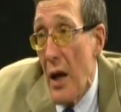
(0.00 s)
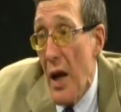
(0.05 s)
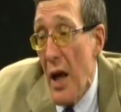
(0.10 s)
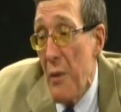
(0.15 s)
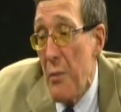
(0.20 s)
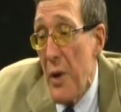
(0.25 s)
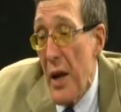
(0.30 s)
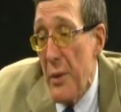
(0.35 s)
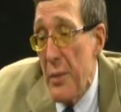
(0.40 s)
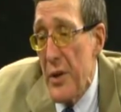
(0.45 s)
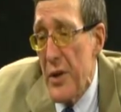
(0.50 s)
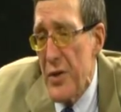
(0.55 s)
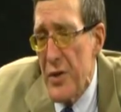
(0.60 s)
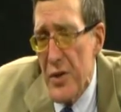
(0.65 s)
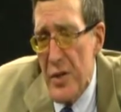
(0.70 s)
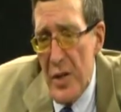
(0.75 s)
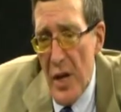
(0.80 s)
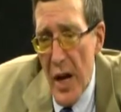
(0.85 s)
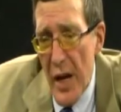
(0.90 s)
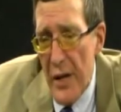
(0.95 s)
And you know, maybe you
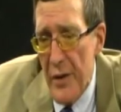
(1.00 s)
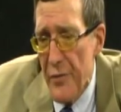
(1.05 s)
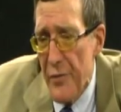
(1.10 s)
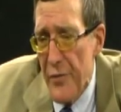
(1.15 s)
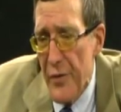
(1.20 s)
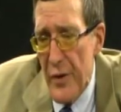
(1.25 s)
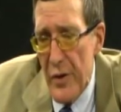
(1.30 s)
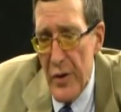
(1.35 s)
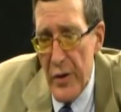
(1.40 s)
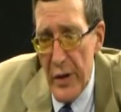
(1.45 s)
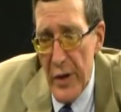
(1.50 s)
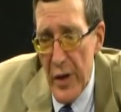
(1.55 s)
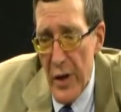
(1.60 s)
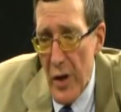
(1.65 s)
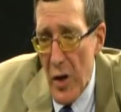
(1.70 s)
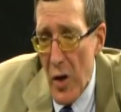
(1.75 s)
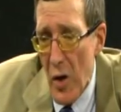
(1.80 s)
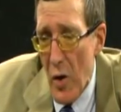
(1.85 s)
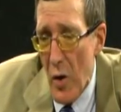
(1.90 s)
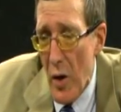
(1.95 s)
just kind of fear, you
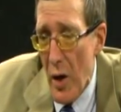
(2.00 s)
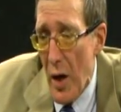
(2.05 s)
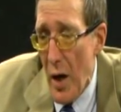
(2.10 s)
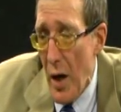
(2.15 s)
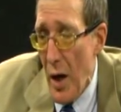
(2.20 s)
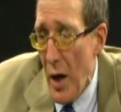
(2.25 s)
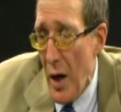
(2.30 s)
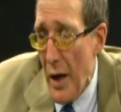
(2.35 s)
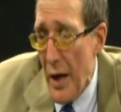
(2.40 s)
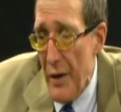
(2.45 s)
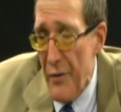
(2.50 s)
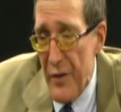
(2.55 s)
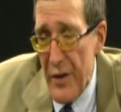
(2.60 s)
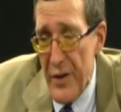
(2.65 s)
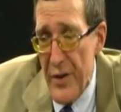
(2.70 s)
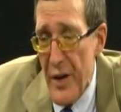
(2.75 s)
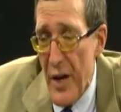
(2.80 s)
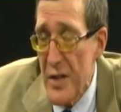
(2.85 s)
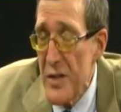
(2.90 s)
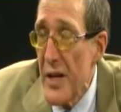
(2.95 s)
know, uh, if
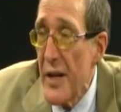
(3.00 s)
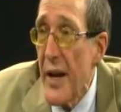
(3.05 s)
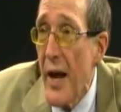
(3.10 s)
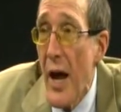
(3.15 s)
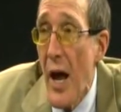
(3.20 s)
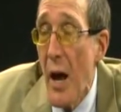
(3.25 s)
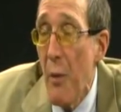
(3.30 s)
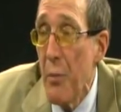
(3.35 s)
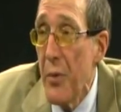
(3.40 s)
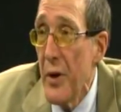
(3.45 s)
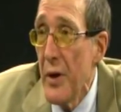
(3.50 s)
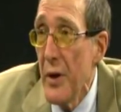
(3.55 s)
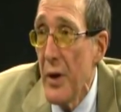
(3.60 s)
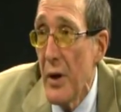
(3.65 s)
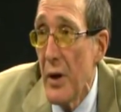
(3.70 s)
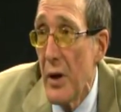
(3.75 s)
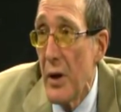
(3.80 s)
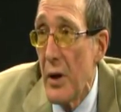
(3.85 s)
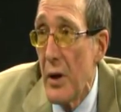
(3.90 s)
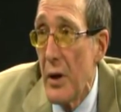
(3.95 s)
it doesn't happen,
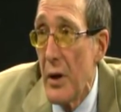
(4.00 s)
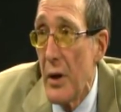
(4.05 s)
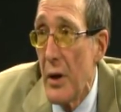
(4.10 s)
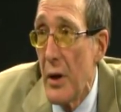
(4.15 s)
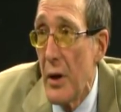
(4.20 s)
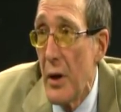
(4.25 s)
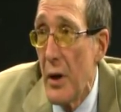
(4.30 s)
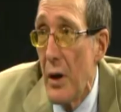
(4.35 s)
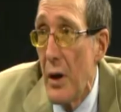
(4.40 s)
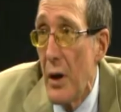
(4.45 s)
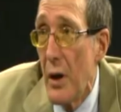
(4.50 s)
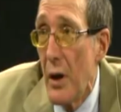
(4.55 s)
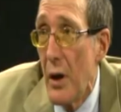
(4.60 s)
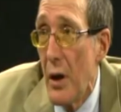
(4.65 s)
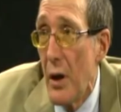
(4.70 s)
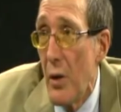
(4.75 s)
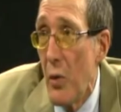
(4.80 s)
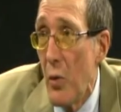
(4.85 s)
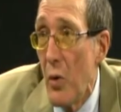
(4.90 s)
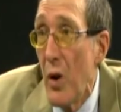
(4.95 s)

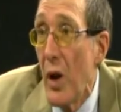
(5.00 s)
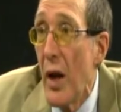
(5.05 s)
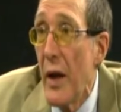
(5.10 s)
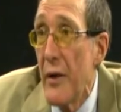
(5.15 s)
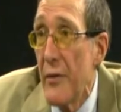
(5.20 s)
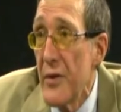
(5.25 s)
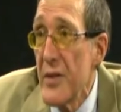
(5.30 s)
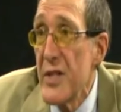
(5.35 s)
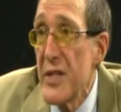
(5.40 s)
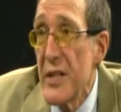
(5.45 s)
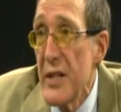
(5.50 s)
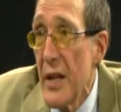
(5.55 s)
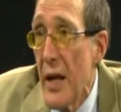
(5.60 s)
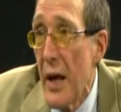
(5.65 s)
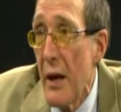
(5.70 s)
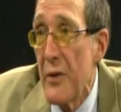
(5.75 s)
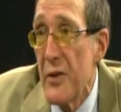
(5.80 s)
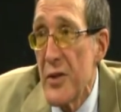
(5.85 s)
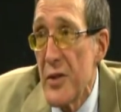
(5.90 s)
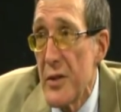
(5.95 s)
will I ever see
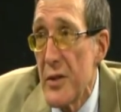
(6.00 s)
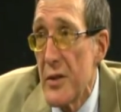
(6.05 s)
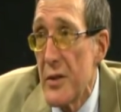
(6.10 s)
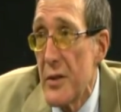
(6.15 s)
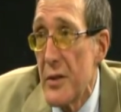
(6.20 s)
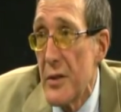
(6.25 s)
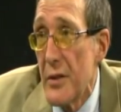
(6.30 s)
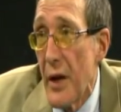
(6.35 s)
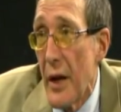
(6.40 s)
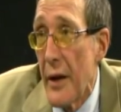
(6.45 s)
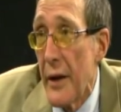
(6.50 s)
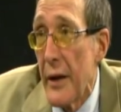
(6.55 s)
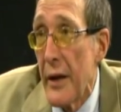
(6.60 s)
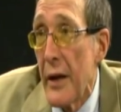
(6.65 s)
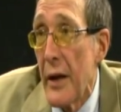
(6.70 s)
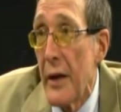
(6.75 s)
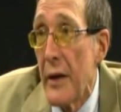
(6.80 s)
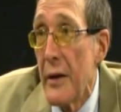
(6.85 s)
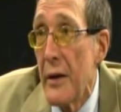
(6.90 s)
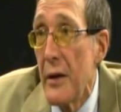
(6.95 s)
that son
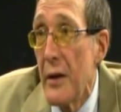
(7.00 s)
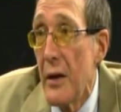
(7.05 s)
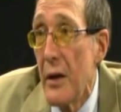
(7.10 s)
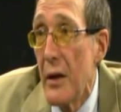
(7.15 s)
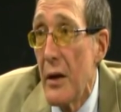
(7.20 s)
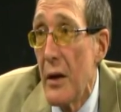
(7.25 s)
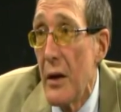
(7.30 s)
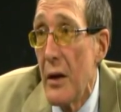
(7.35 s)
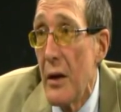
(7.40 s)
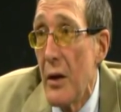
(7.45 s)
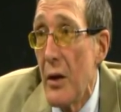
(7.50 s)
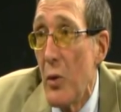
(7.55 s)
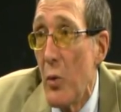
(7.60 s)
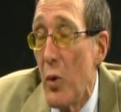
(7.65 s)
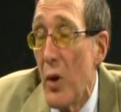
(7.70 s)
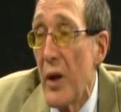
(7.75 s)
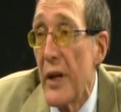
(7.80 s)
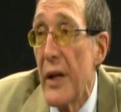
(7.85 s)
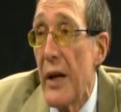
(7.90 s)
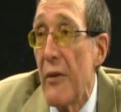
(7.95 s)
again?
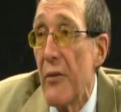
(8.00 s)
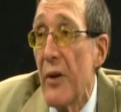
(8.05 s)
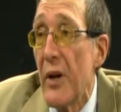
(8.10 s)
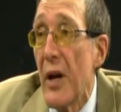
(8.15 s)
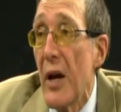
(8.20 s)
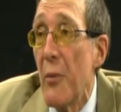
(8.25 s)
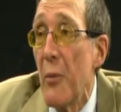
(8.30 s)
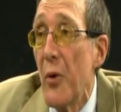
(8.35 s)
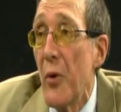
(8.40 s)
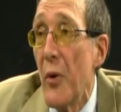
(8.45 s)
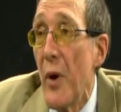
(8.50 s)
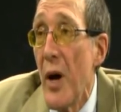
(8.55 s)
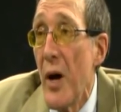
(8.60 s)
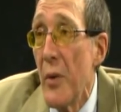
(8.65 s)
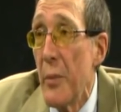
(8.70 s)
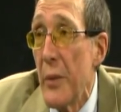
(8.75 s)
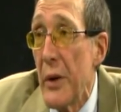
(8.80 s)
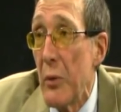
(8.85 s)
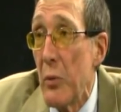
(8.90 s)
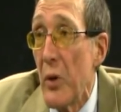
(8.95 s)
Will he ever come
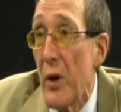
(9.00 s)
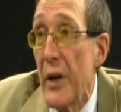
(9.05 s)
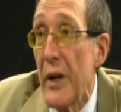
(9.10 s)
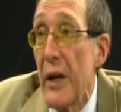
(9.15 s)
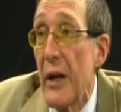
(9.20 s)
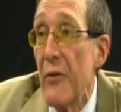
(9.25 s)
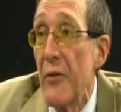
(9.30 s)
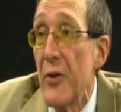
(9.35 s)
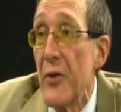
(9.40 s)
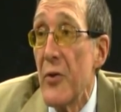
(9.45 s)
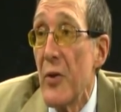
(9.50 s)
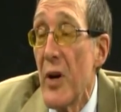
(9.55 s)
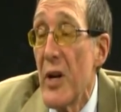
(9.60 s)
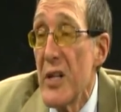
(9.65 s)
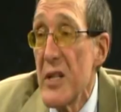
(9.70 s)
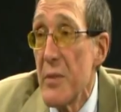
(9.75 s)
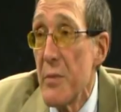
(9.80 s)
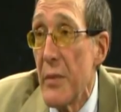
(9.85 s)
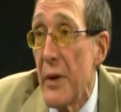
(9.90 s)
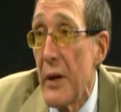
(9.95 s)
around me? Will he ever
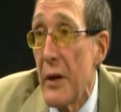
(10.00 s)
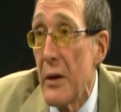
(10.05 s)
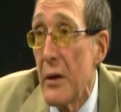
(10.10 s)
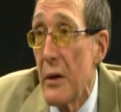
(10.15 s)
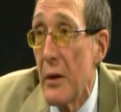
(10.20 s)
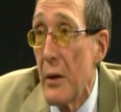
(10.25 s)
trust me?